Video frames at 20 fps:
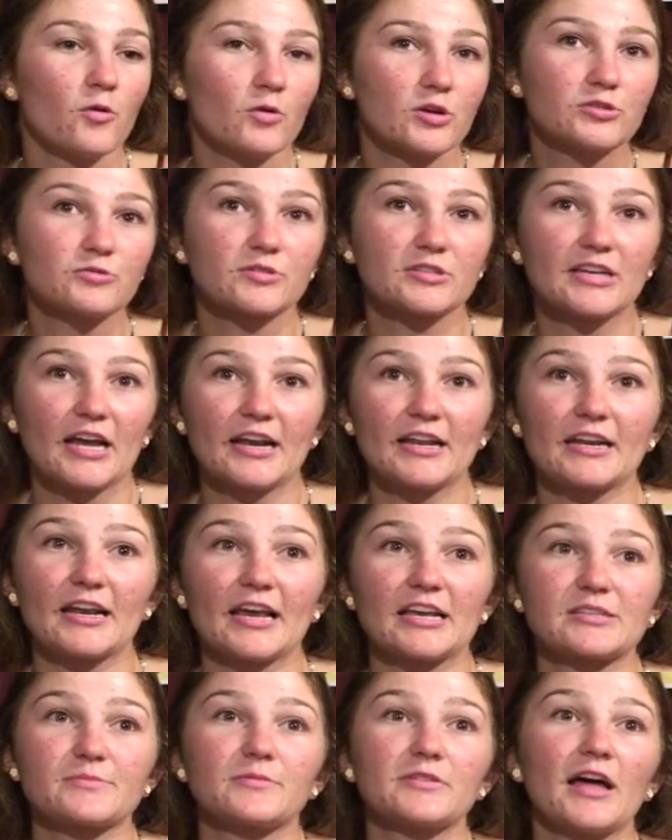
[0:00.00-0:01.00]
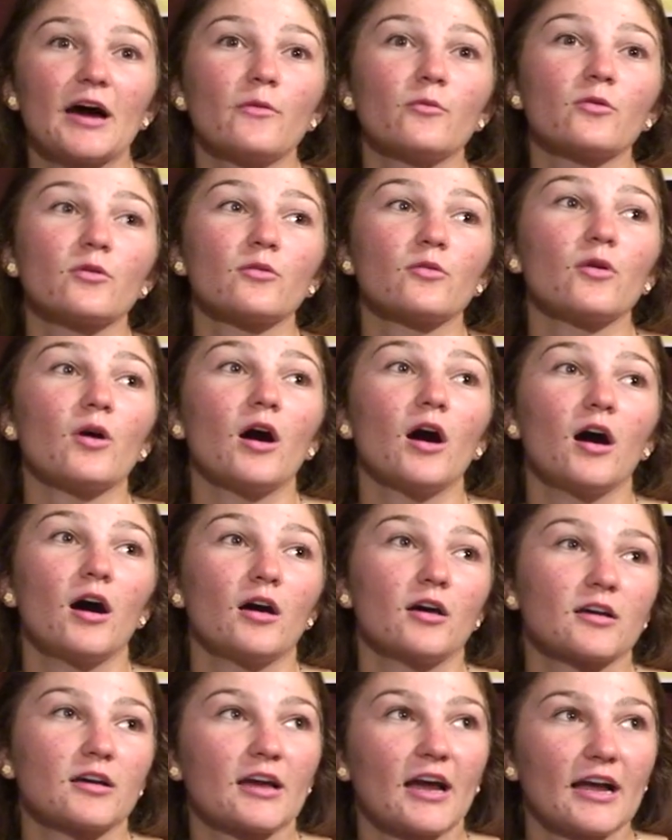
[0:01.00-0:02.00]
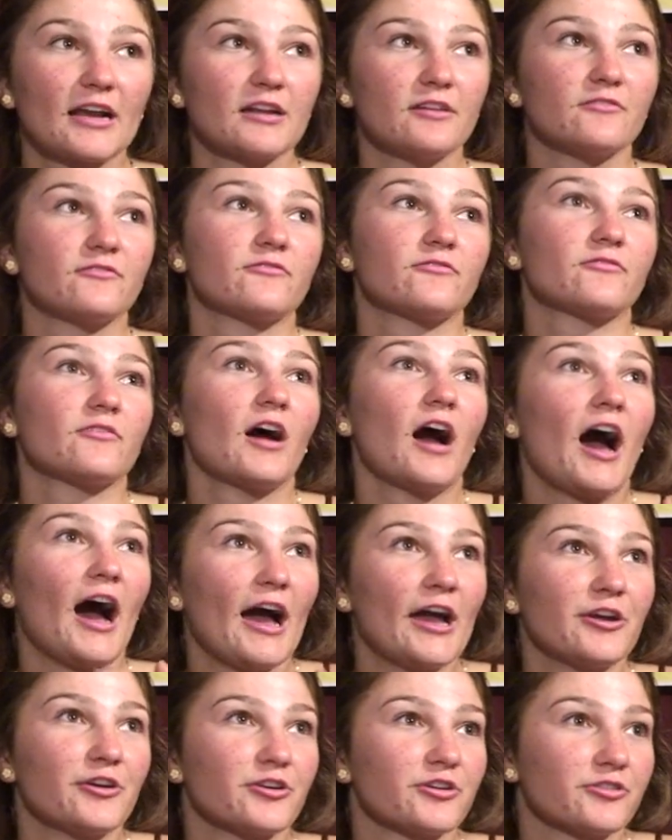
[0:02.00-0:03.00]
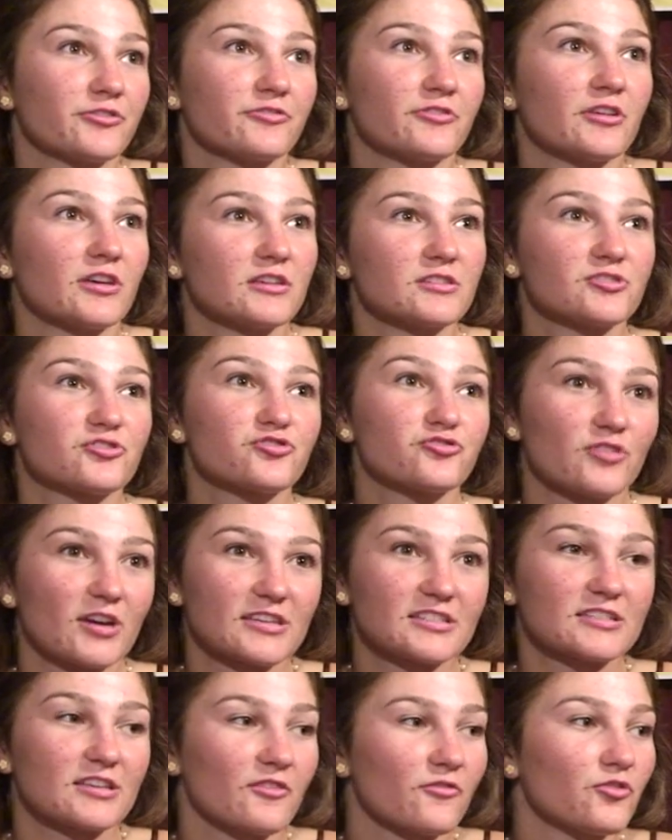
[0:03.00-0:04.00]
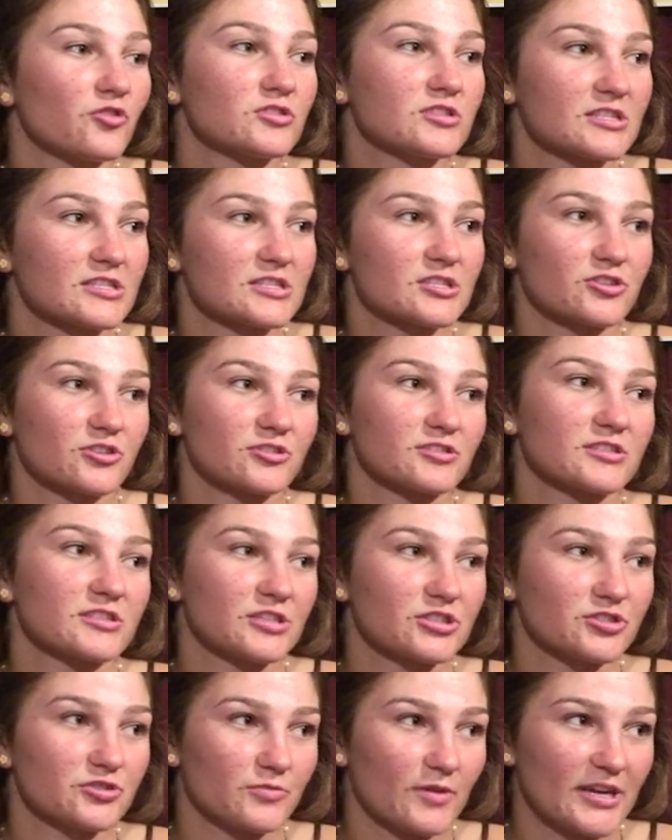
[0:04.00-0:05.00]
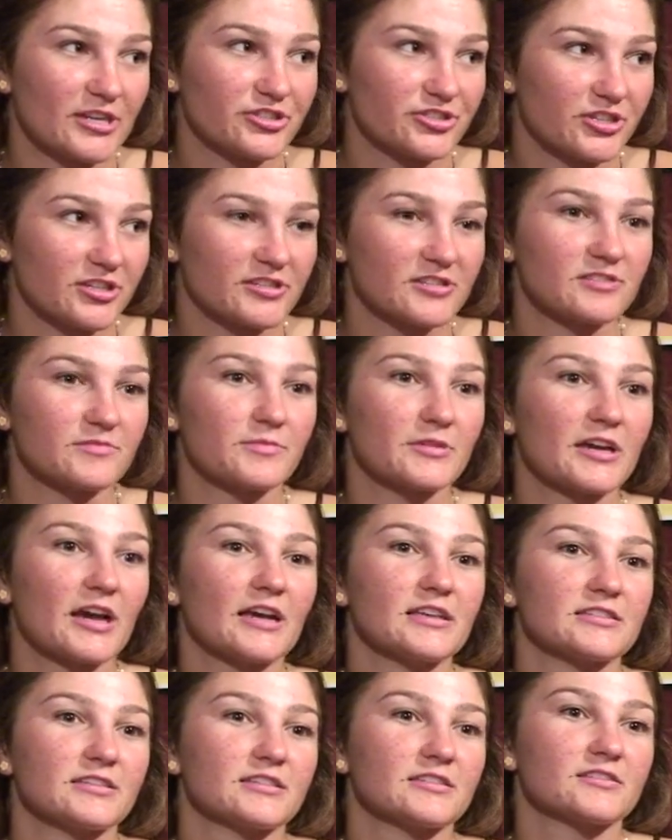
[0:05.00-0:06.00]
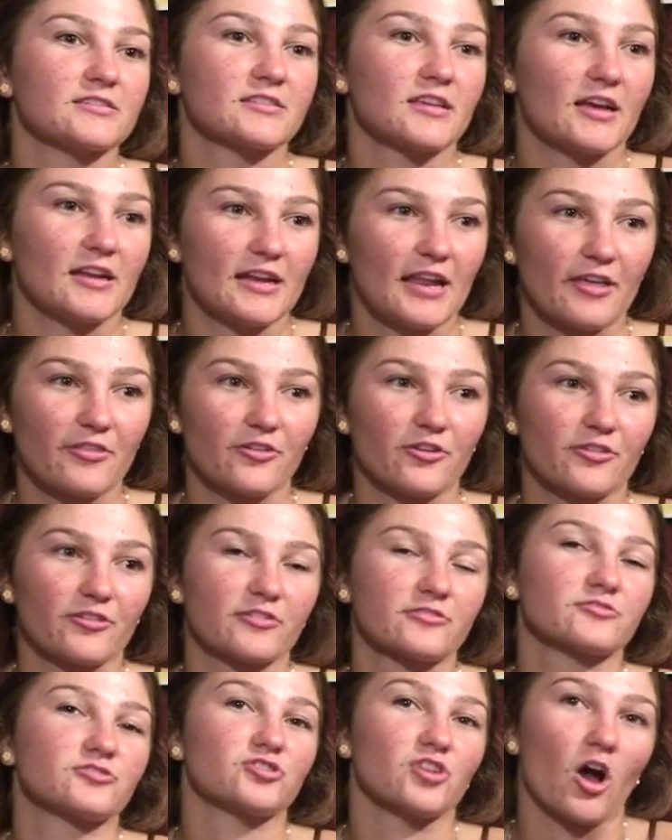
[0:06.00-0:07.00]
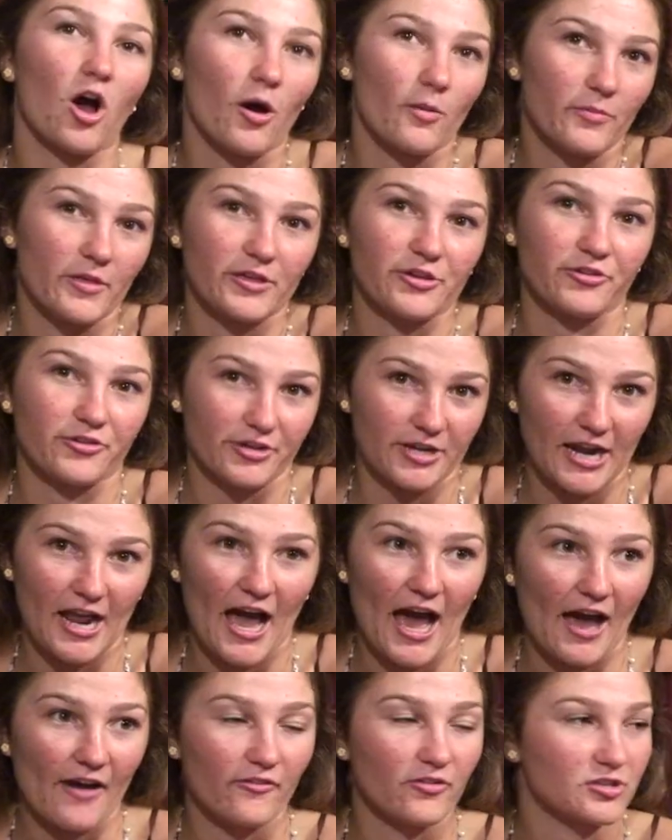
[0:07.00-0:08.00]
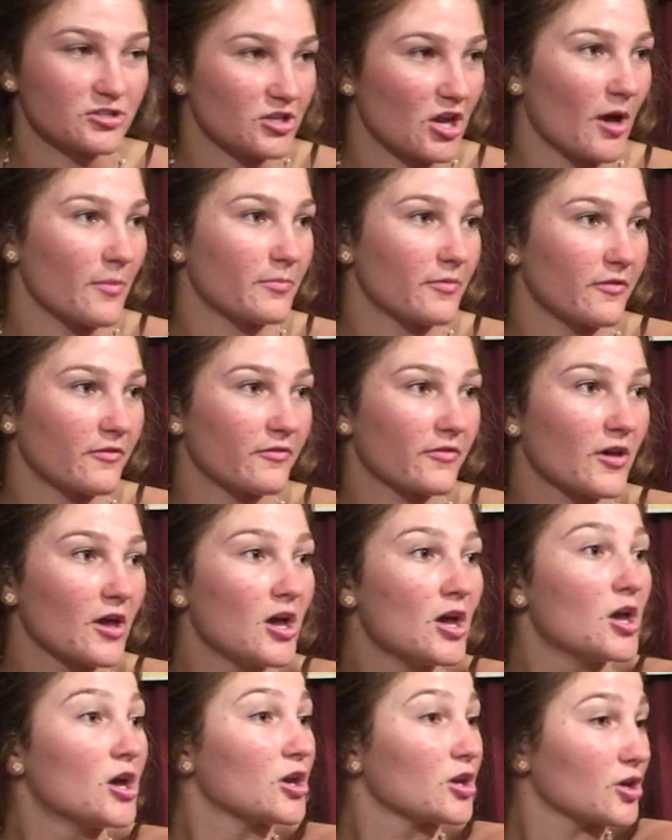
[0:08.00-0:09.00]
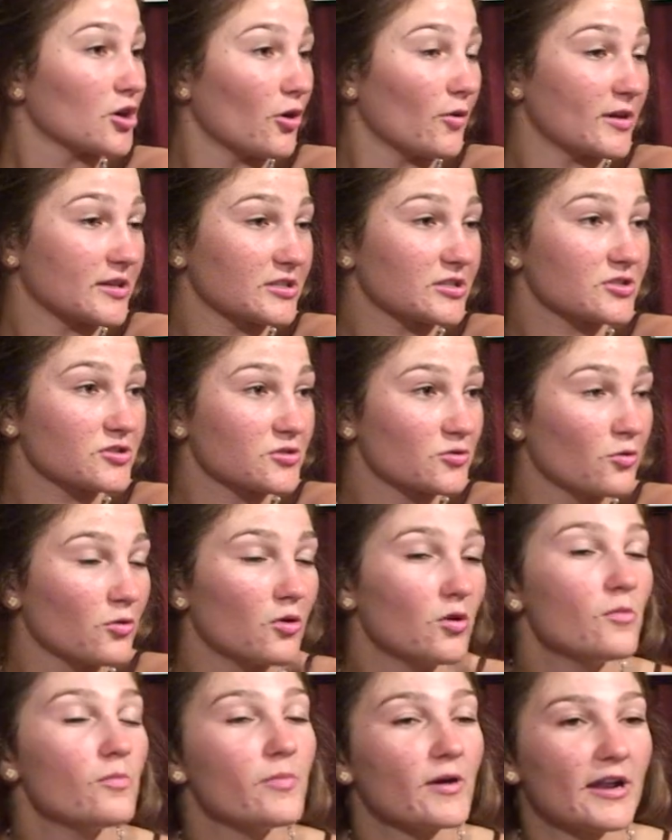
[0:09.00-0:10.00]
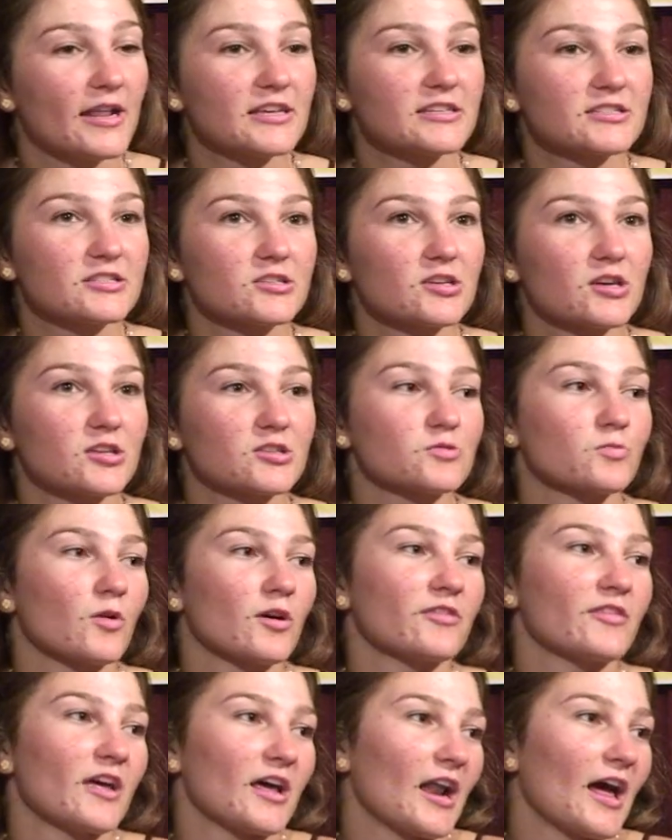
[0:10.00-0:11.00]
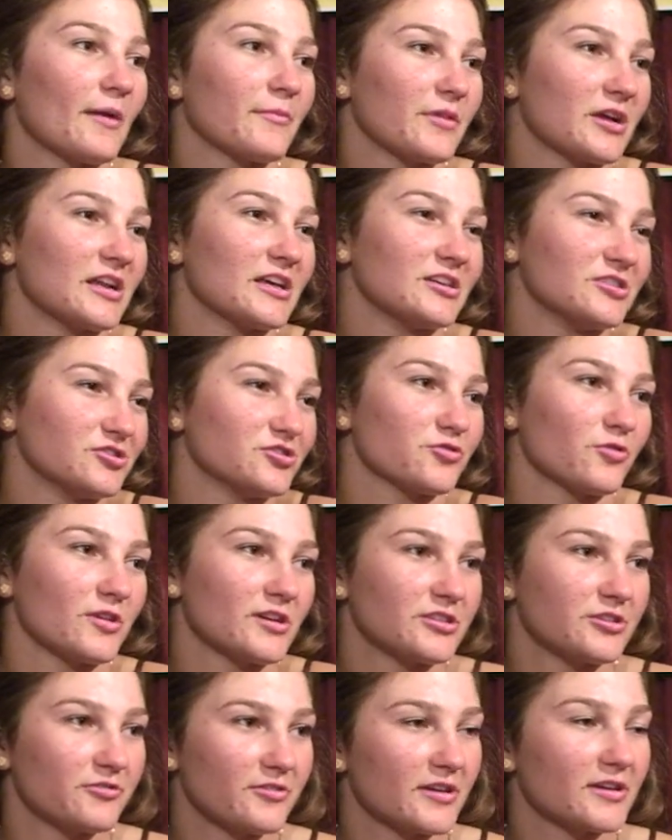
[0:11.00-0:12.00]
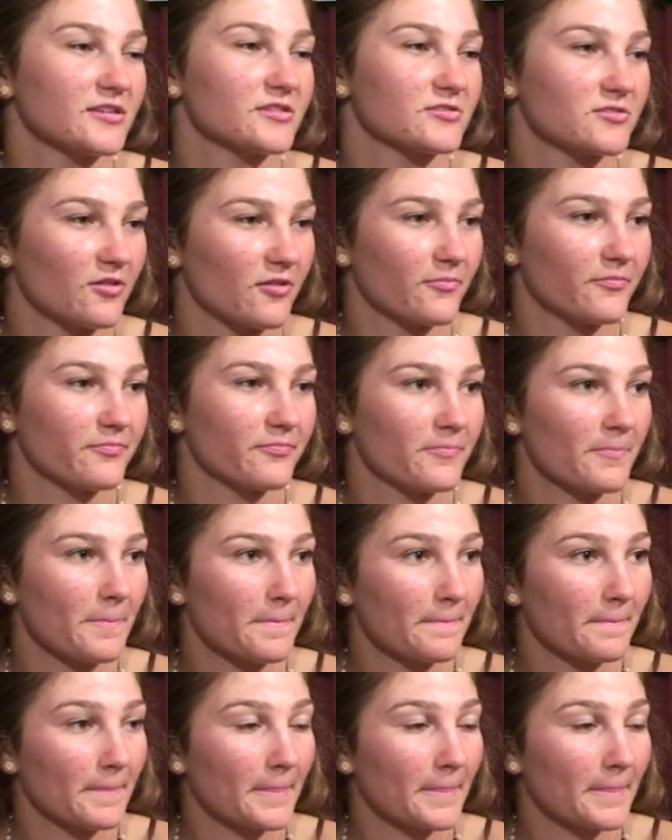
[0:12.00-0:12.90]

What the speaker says: of nice, but that will kind of higher the stress levels in certain situations because it's another job that you're going to have on top of going to school, but it's one that I'm going to enjoy doing. So